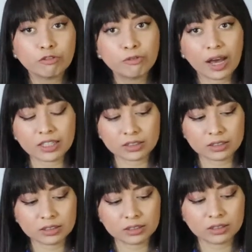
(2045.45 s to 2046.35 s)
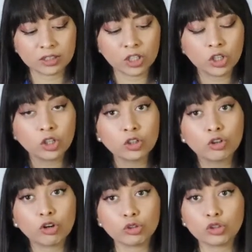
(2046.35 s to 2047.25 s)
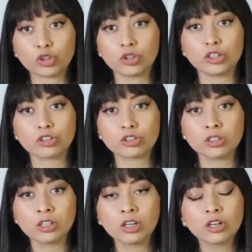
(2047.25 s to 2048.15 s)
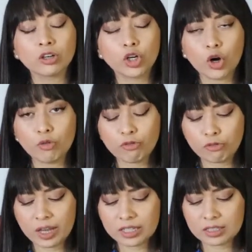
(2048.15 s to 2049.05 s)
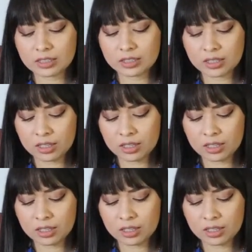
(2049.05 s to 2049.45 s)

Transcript: Fast. Go to church. Confess.